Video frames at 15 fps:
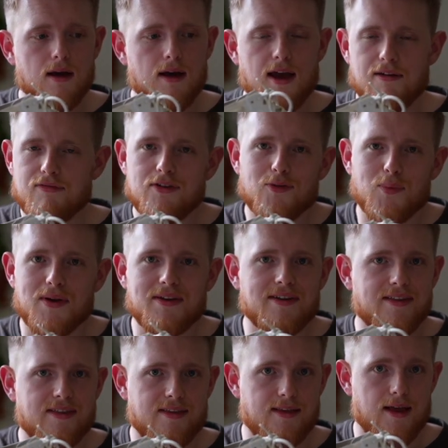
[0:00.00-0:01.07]
every
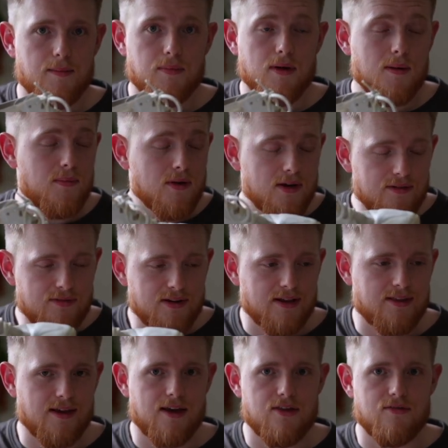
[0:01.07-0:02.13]
20th step, I'm not even
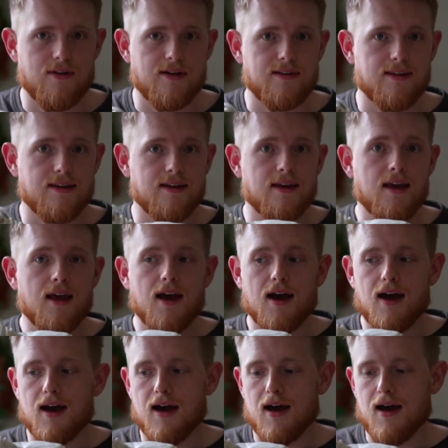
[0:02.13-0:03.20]
exaggerating,
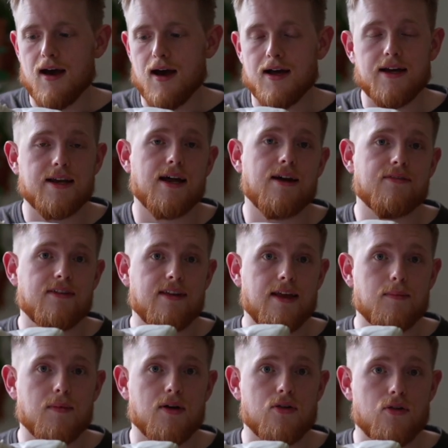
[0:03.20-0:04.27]
I'm gonna have to take
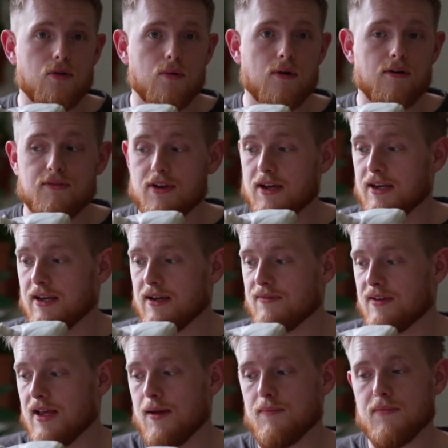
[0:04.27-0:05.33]
my shoe off and I'm gonna have
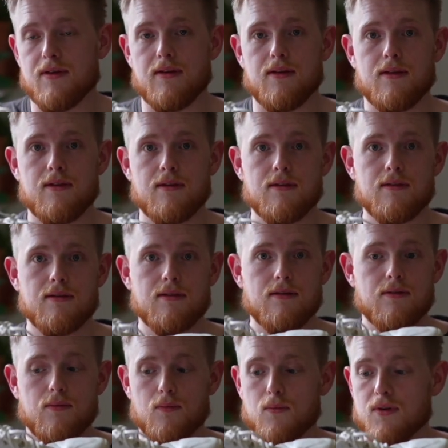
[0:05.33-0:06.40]
to empty
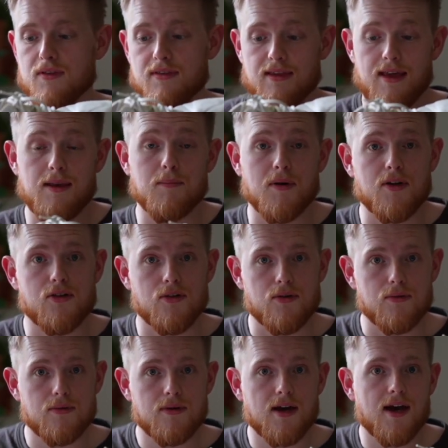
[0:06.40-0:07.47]
what's in my
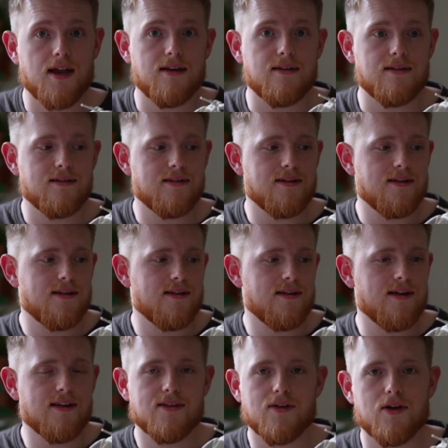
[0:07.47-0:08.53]
shoe. And
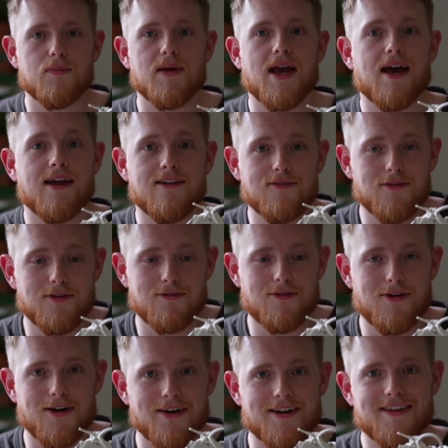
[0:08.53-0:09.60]
it's gonna be a handful of
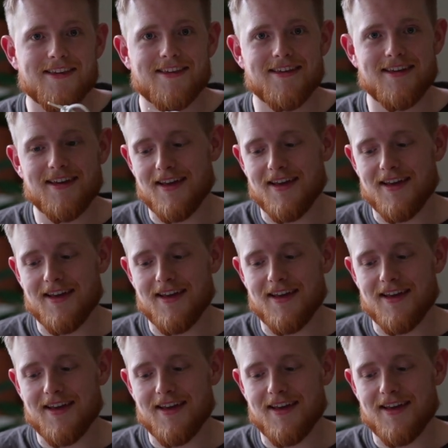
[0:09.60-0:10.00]
rocks.